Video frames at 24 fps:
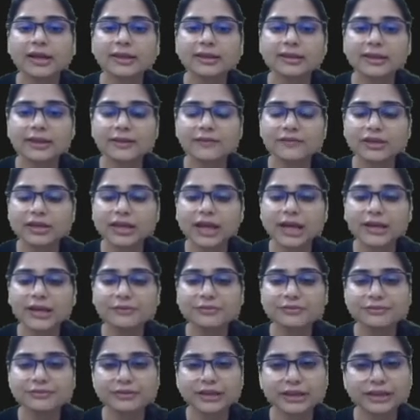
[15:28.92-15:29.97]
Then we
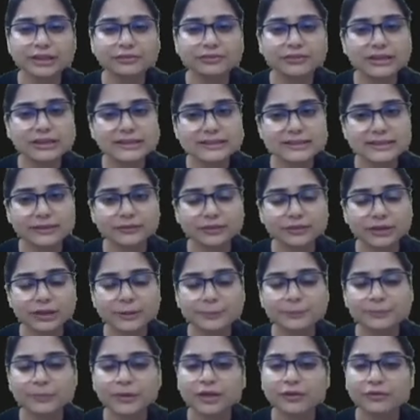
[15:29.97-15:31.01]
have 5 and 7.
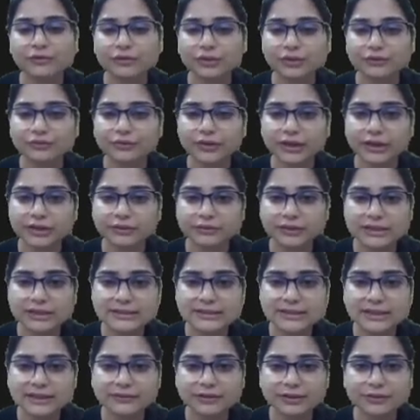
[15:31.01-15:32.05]
With 5
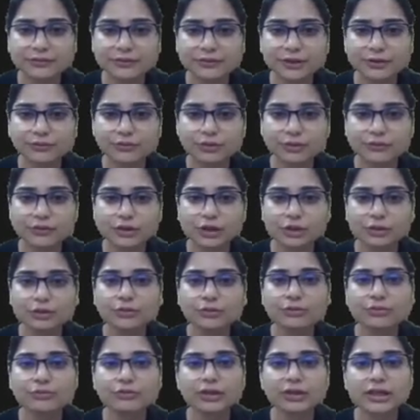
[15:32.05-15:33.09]
and 7, what we will
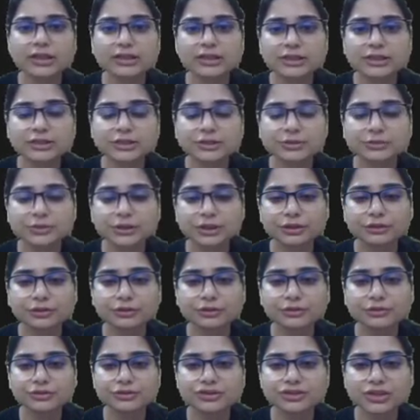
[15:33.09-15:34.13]
do? We are just going
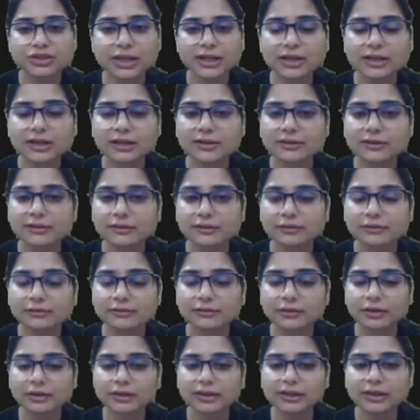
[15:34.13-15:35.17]
to check
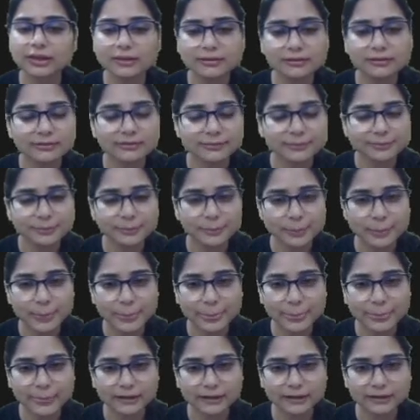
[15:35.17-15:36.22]
for the
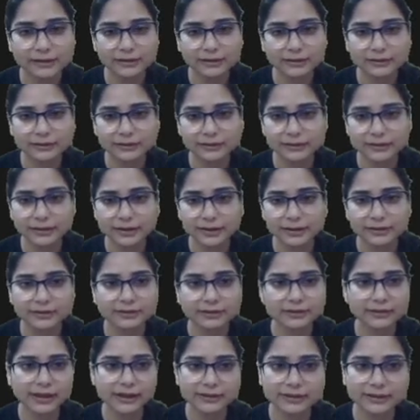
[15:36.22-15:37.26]
like
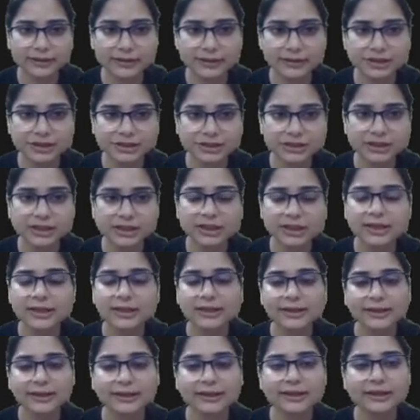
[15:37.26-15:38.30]
that condition.
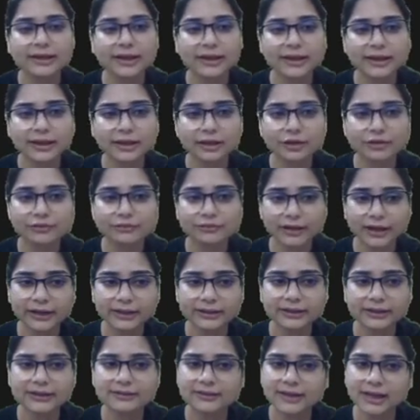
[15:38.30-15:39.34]
Here A of I
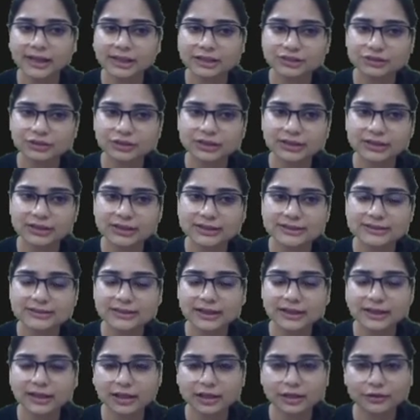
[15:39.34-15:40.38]
is actually less
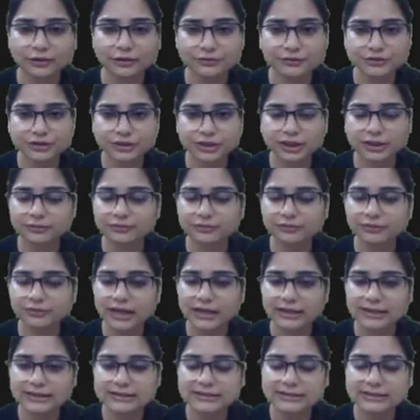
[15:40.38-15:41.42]
than A of j. If
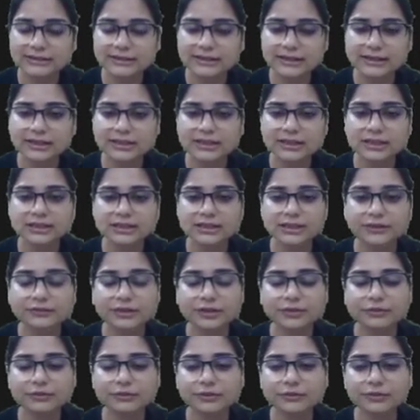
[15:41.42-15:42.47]
that is the condition,
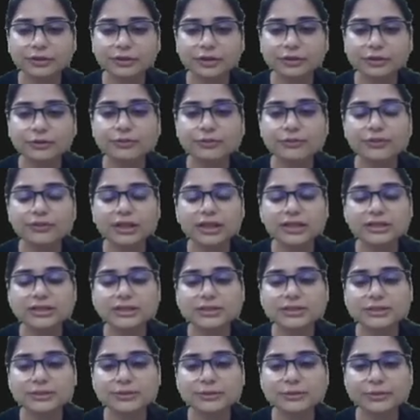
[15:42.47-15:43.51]
what we will do, we are
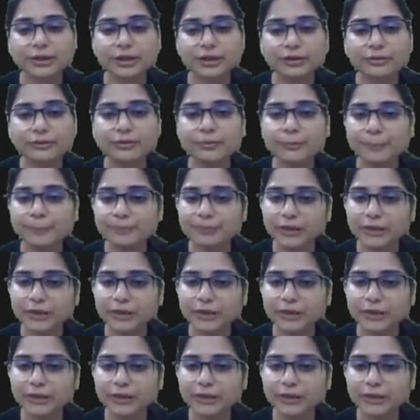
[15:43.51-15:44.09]
just going to